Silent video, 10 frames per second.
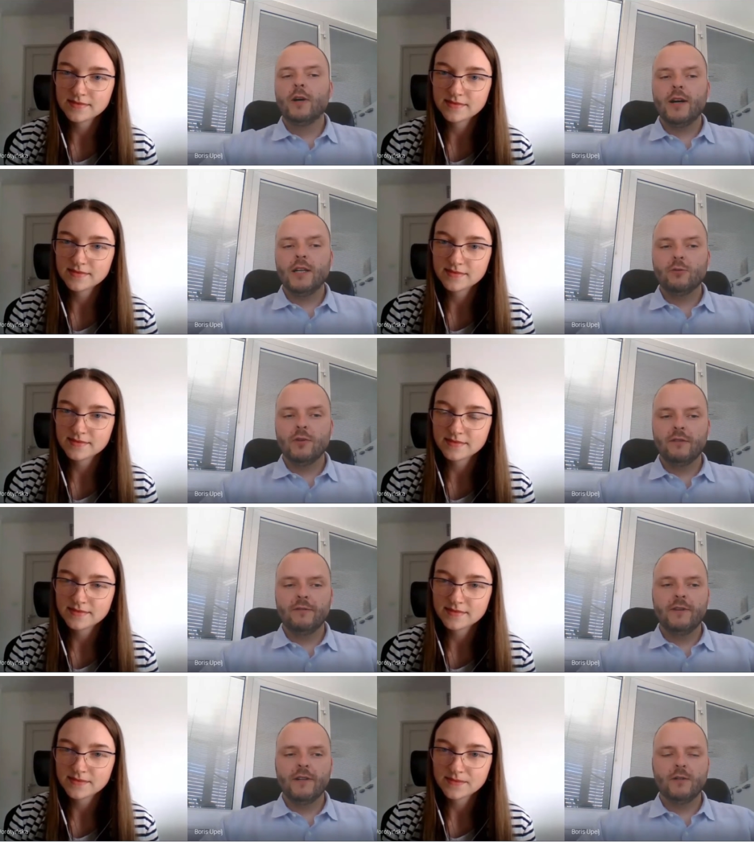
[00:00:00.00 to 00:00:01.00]
Speaker 1: you guys
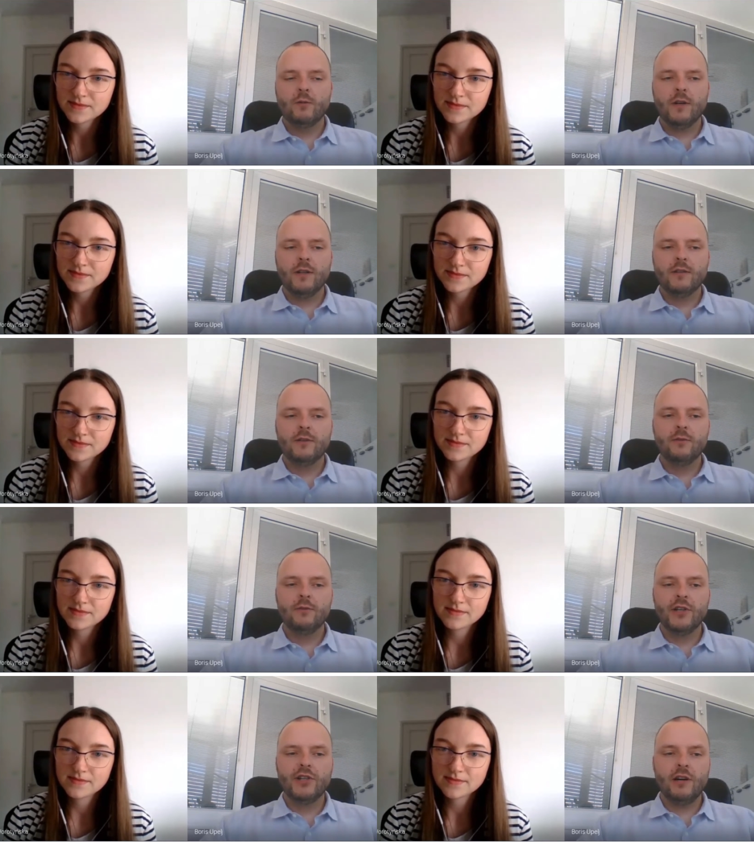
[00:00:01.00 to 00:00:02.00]
were the first ones
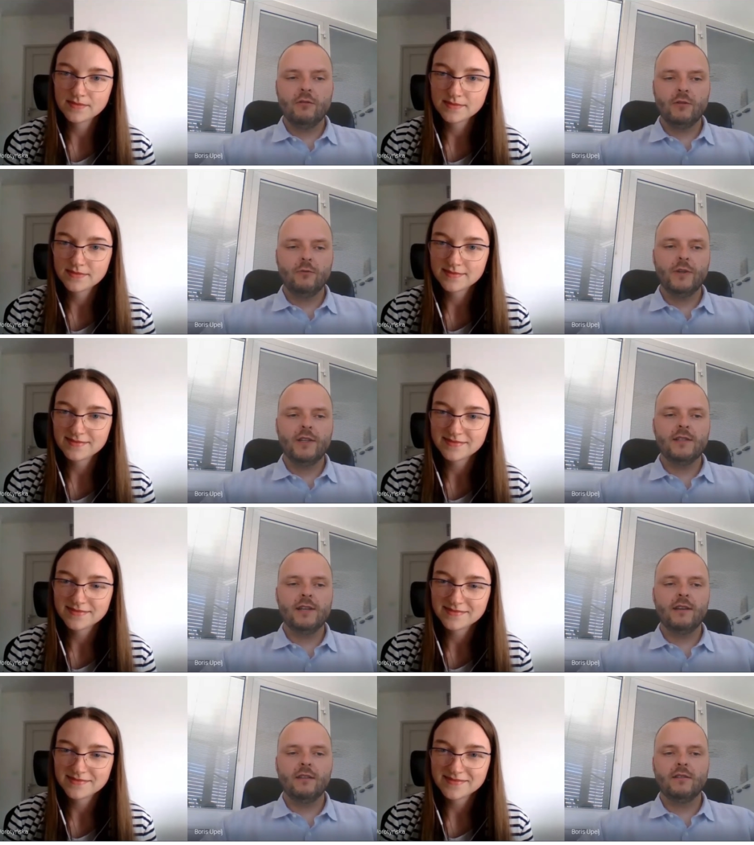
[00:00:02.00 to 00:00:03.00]
to reach out, we
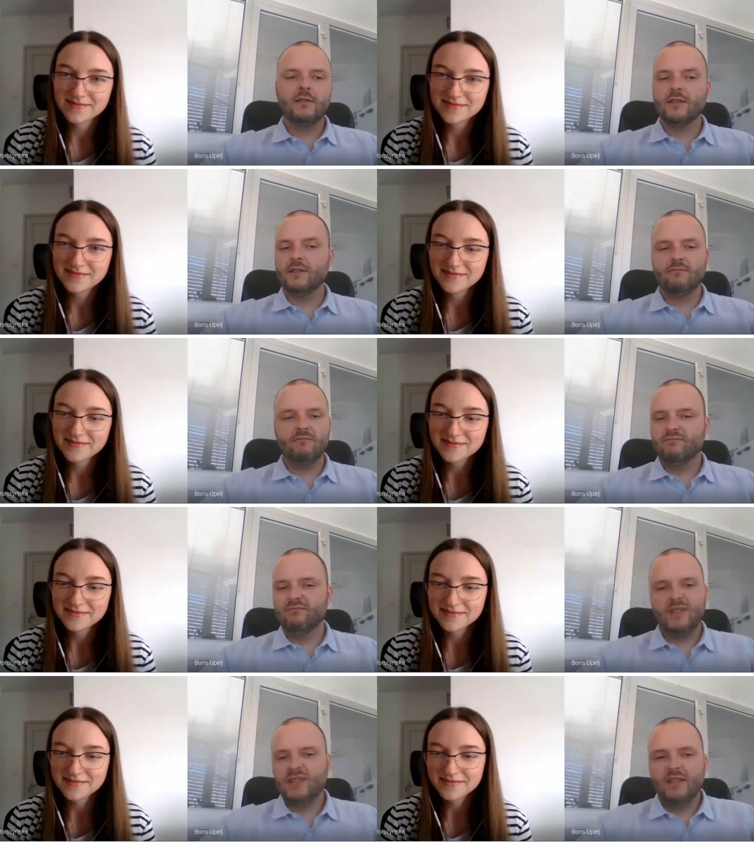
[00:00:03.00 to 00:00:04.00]
decided just
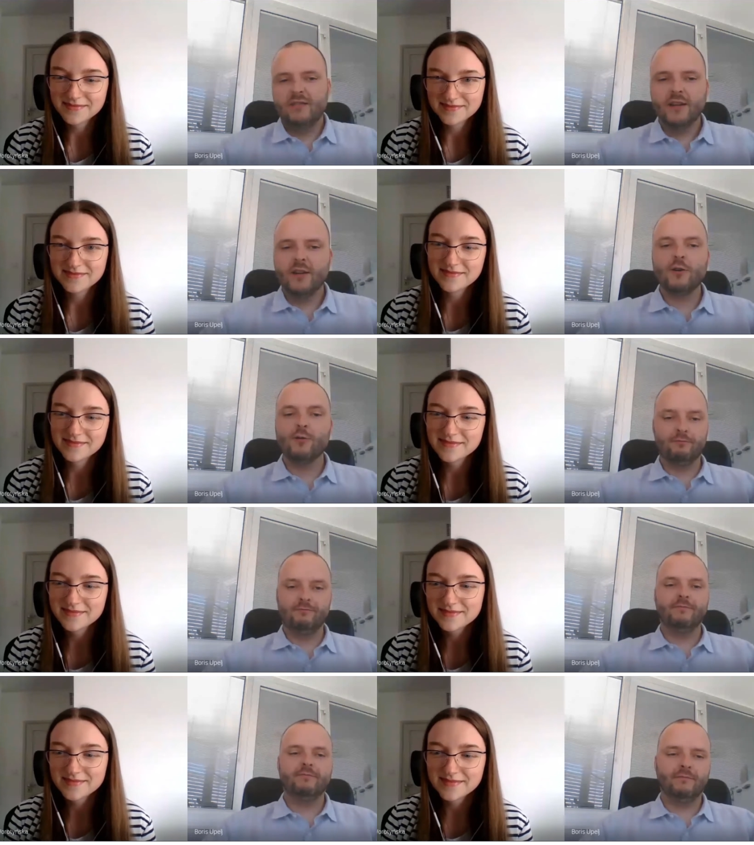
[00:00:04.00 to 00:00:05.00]
let's give it a
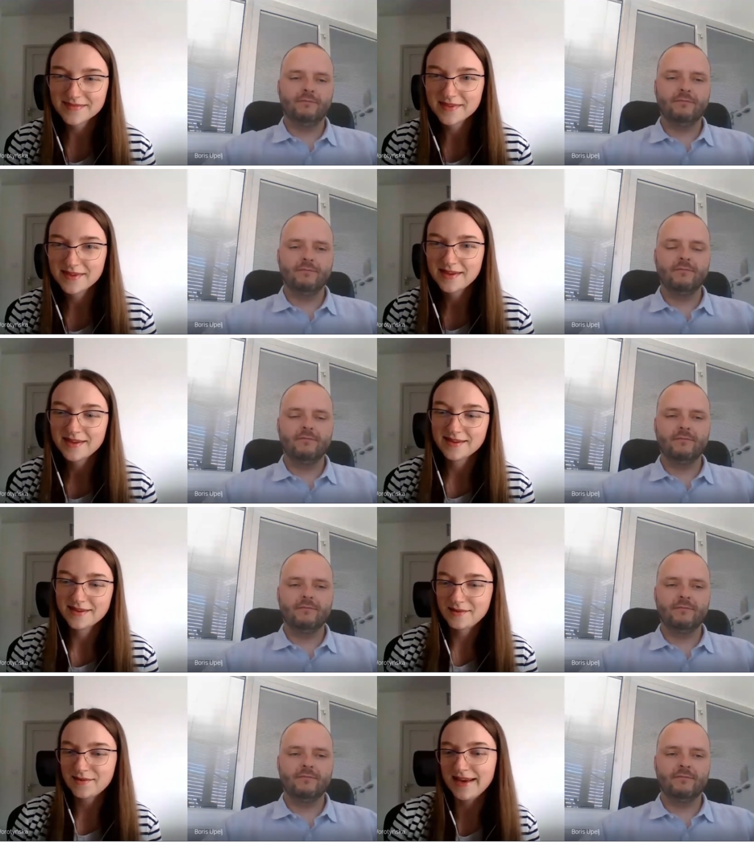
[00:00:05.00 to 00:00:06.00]
go.
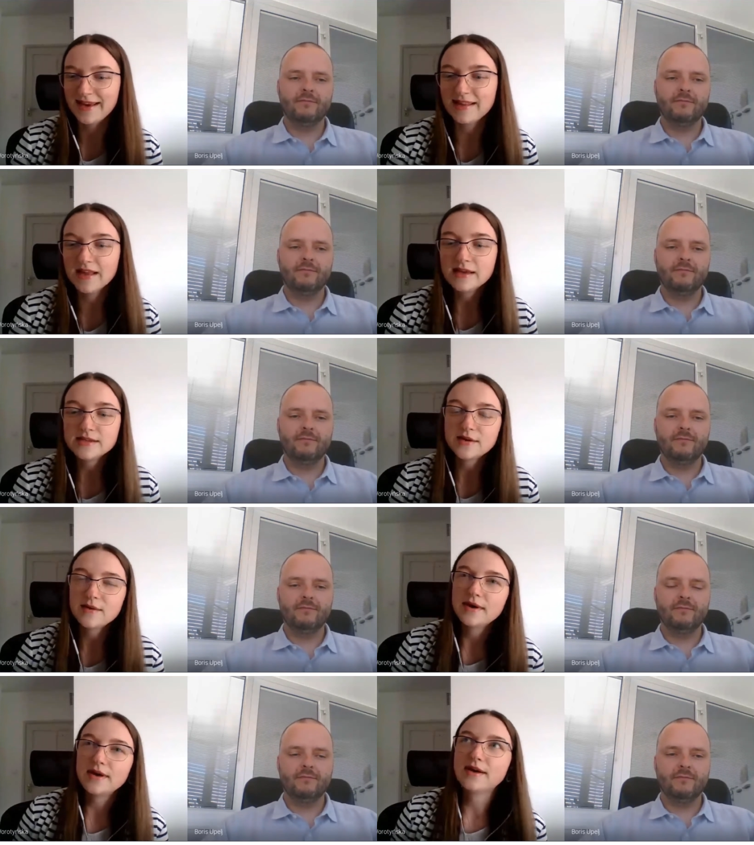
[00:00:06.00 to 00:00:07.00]
Speaker 2: Great. So,
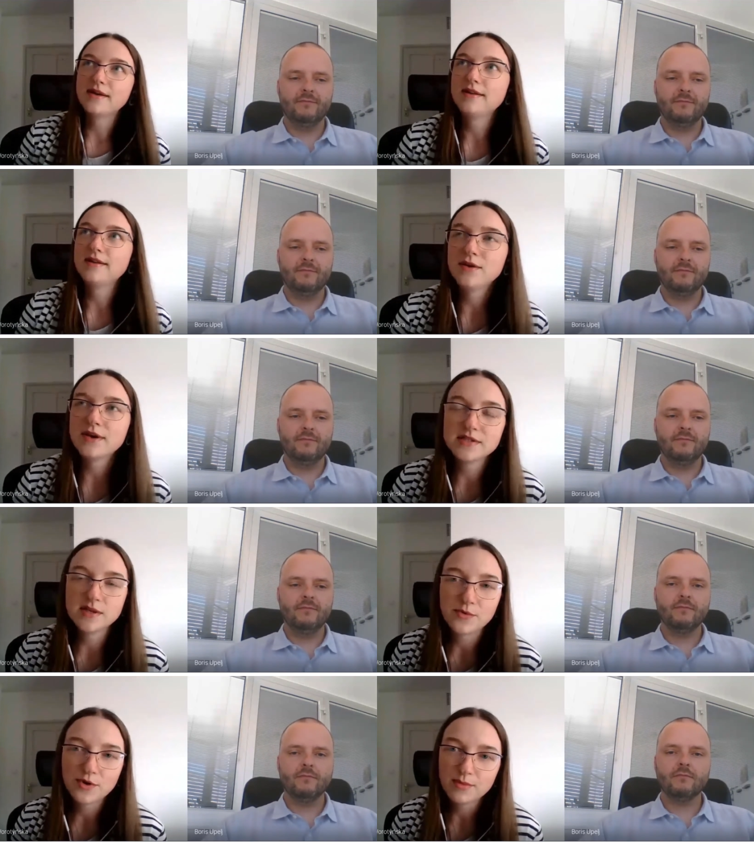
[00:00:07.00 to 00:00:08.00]
uh, did you have
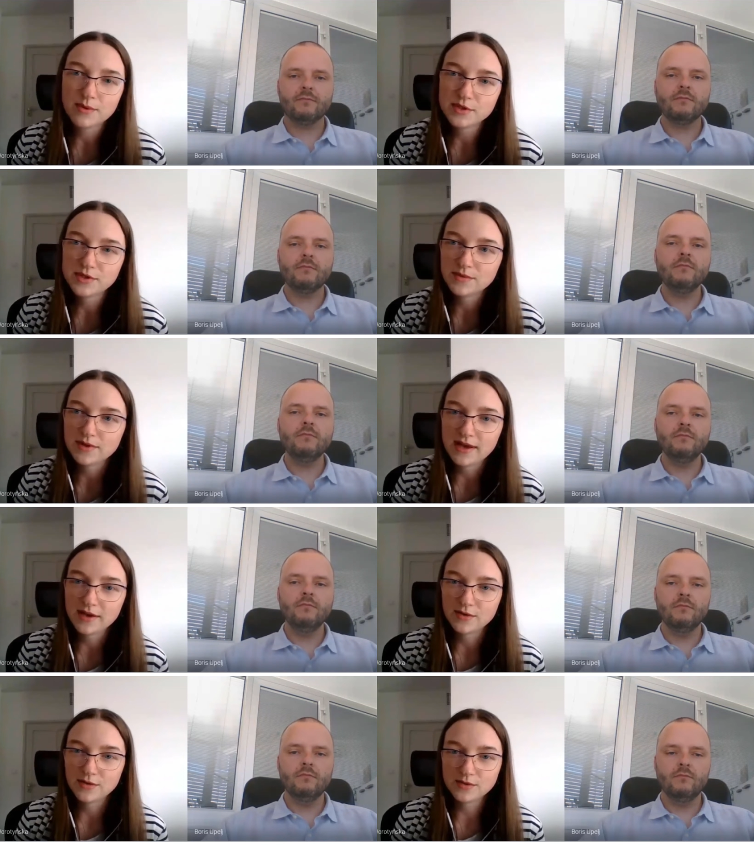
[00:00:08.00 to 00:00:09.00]
some problems you would
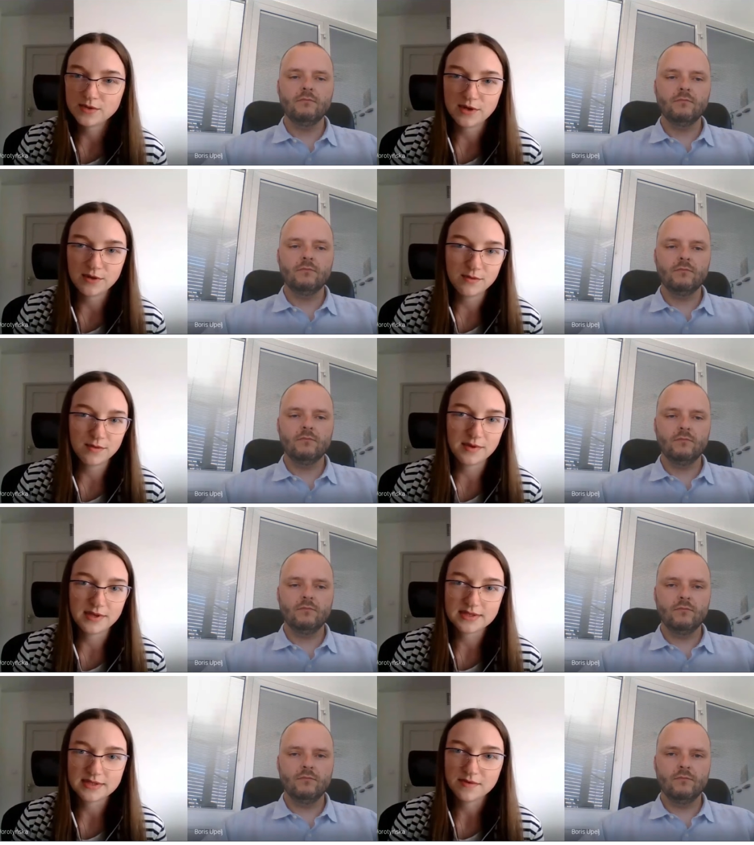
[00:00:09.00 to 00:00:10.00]
like to solve
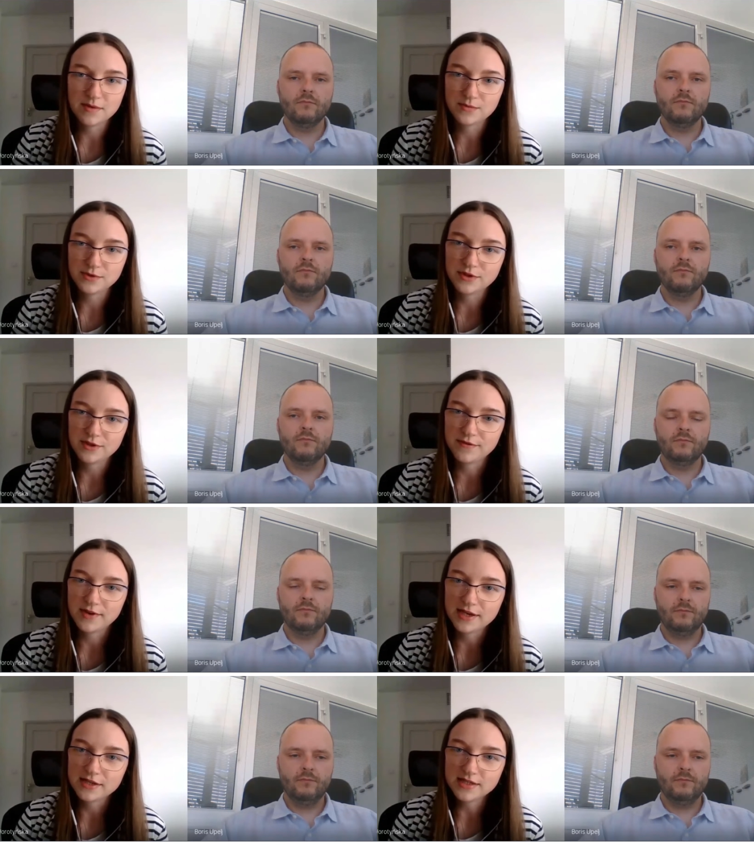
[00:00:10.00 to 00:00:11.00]
with web push
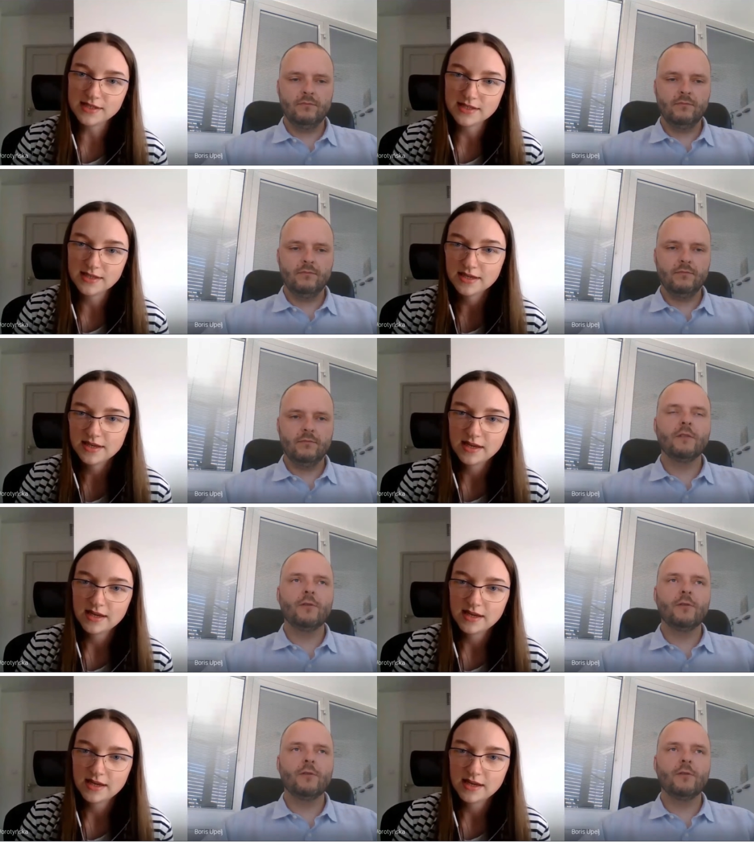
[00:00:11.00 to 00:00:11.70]
notifications?